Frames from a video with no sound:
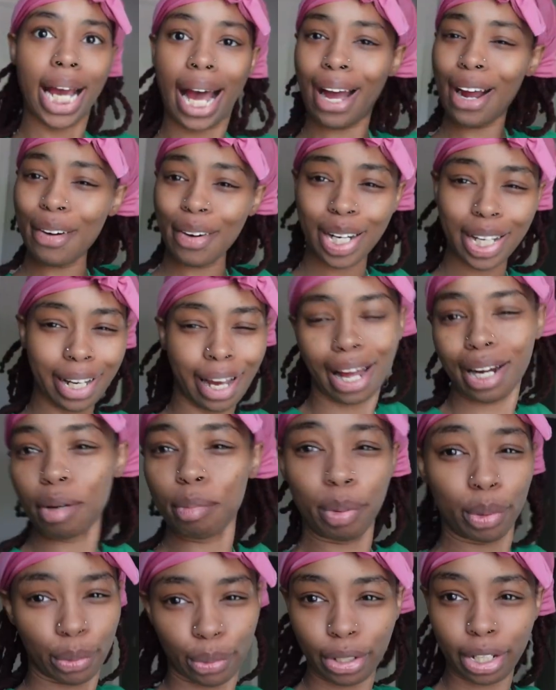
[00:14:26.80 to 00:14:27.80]
I already got a
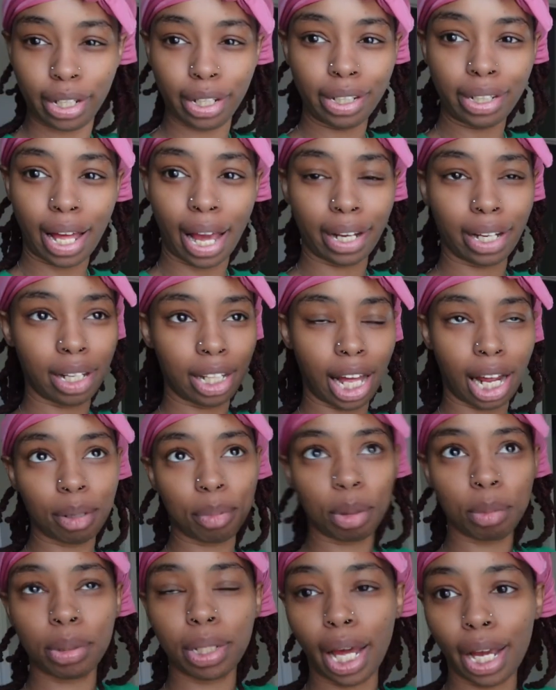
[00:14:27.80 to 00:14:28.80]
booty. Like a lot of
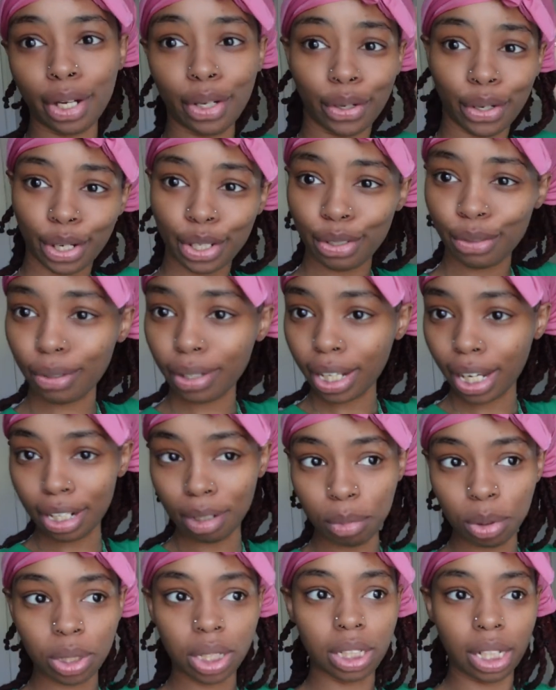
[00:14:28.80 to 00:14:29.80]
people like, girl, you don't got no
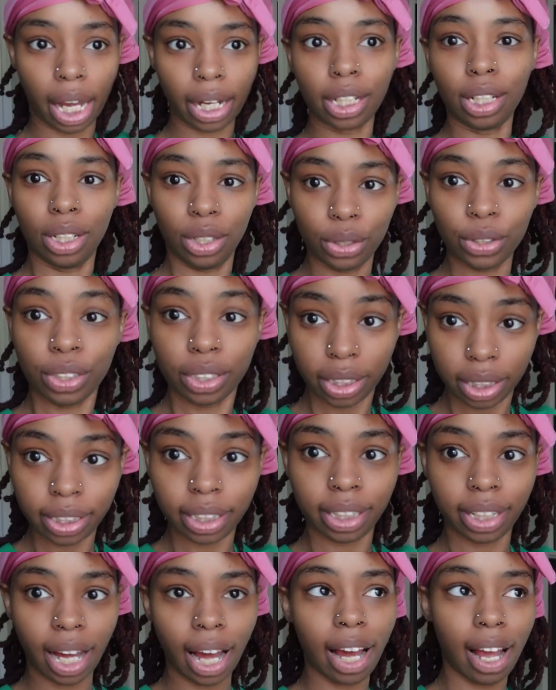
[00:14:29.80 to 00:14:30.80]
booty. Like
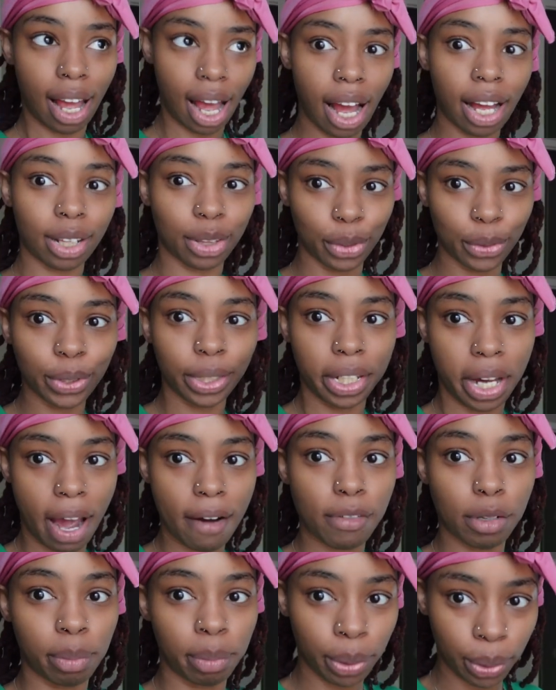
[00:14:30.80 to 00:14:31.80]
literally, I, I literally have
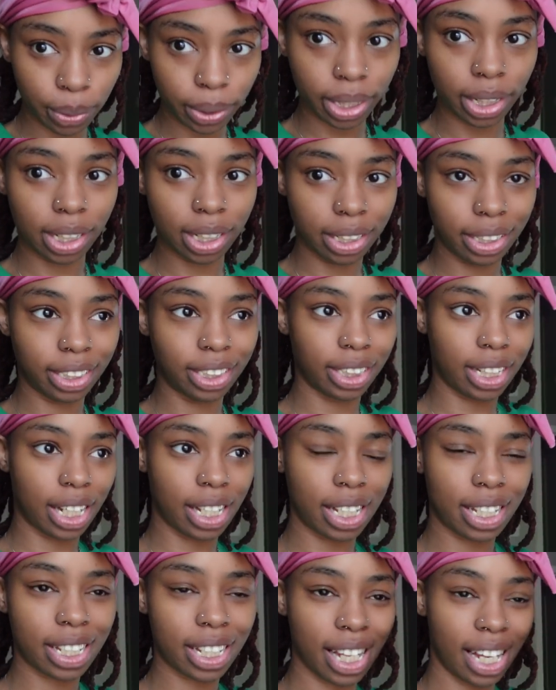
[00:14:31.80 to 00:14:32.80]
a booty. It's
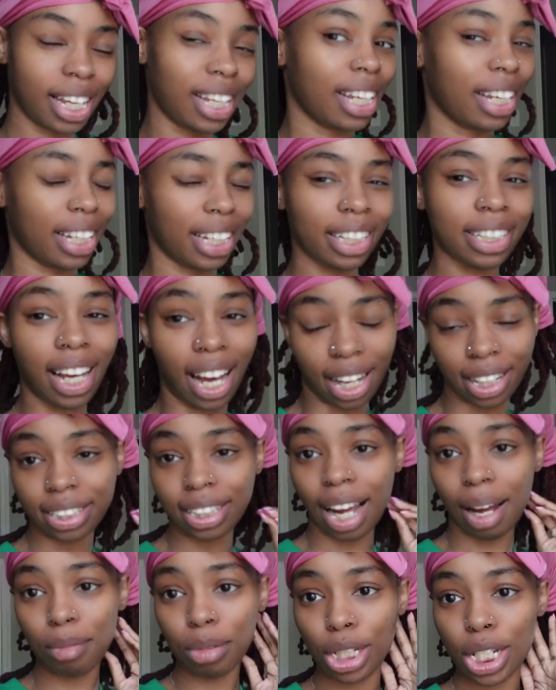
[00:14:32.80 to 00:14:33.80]
just, yeah,
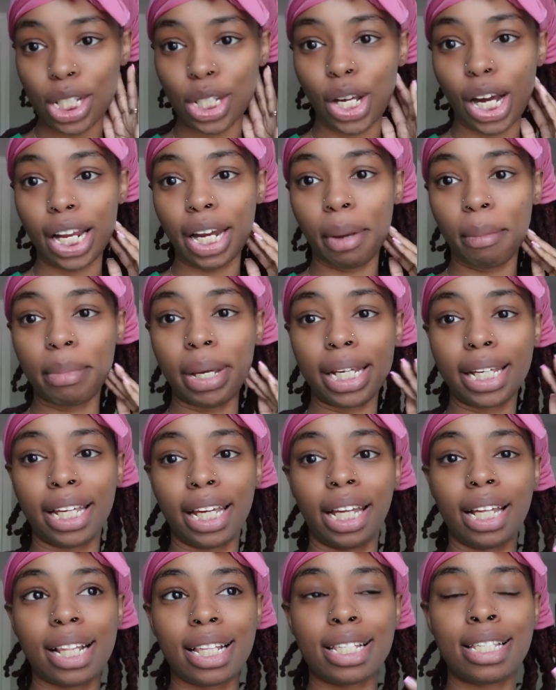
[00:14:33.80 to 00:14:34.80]
I'm just gonna make
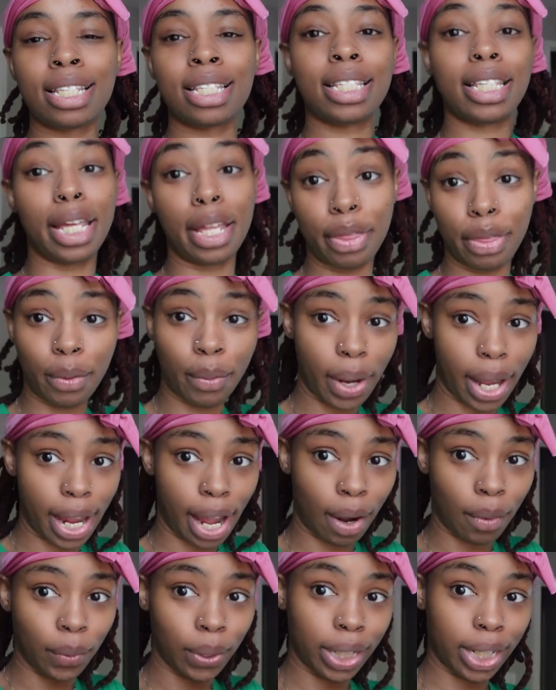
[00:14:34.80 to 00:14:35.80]
it sit the way
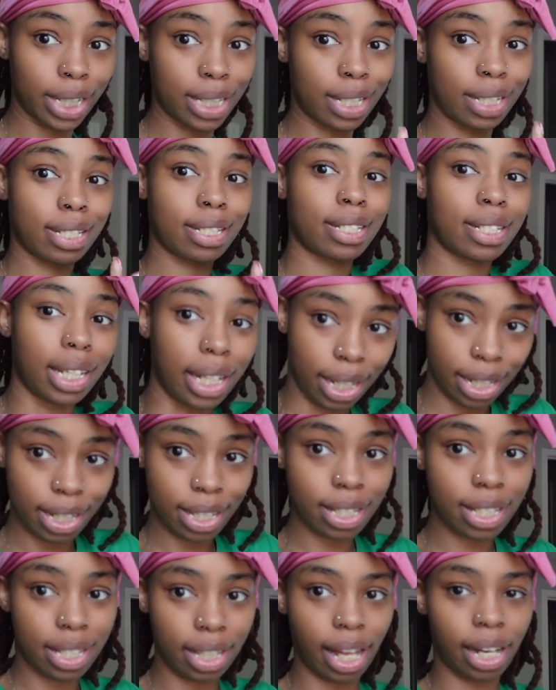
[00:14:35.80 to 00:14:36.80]
I want it to
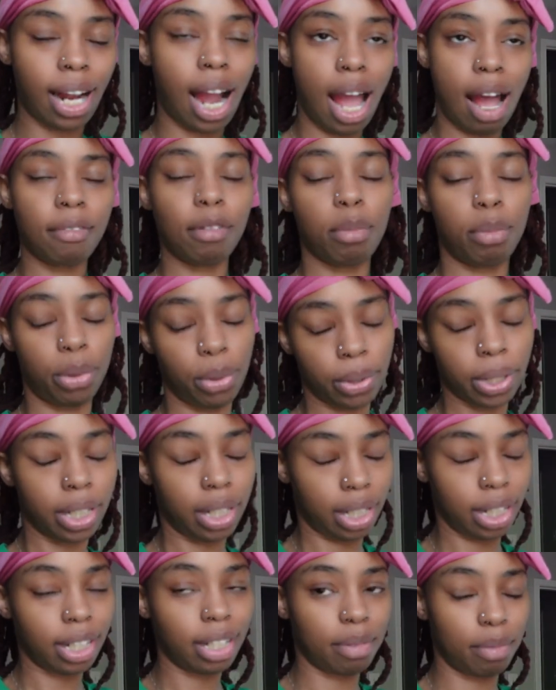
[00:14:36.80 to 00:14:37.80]
sit. Like I have a booty,
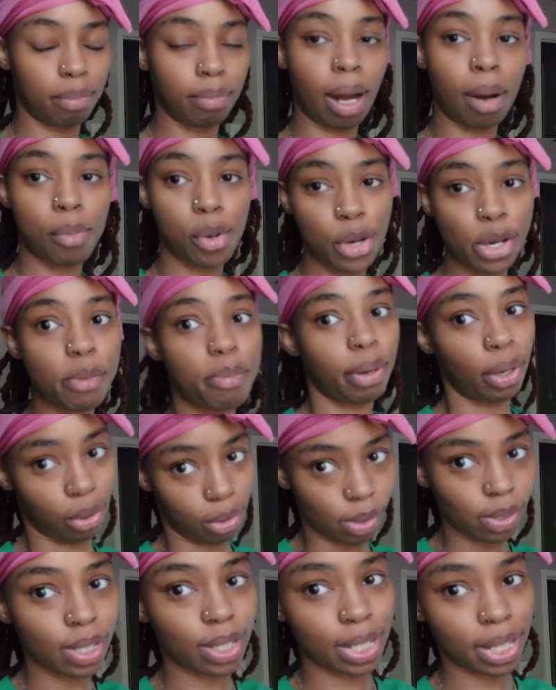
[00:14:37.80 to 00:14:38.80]
it, my booty
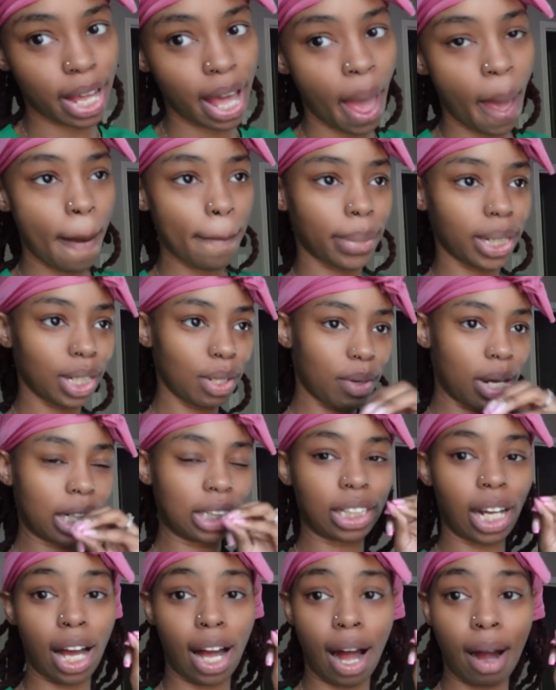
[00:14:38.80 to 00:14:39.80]
pokes. But
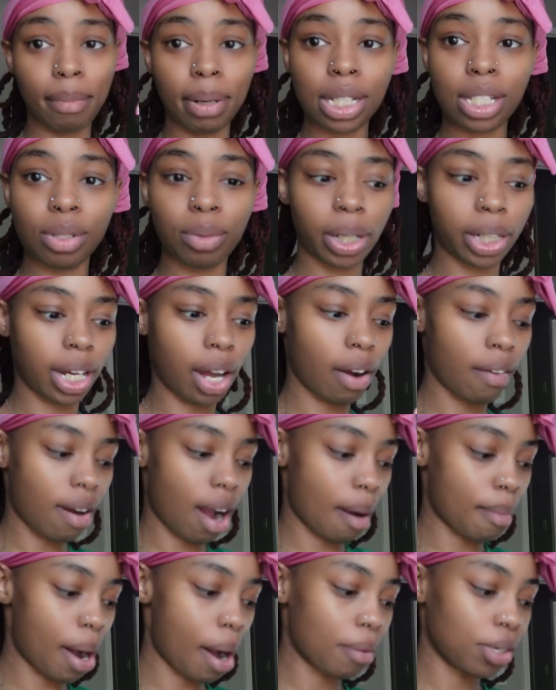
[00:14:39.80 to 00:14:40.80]
anyways, y'all, I'm about to work out.
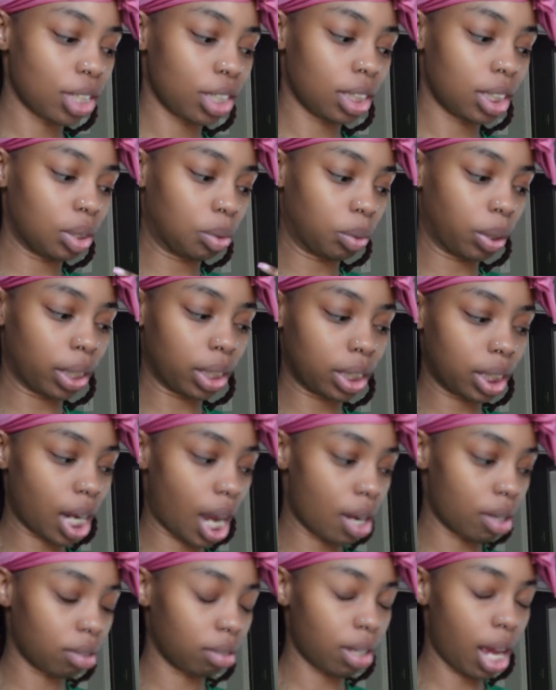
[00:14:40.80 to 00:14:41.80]
I probably should have worked
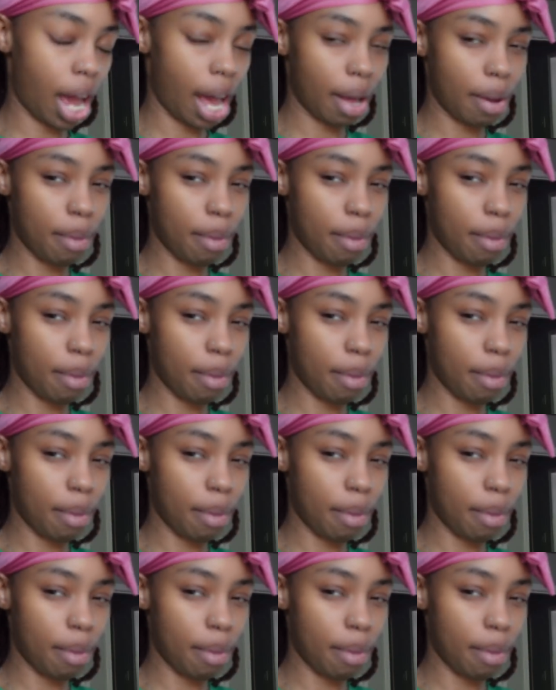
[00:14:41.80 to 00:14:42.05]
out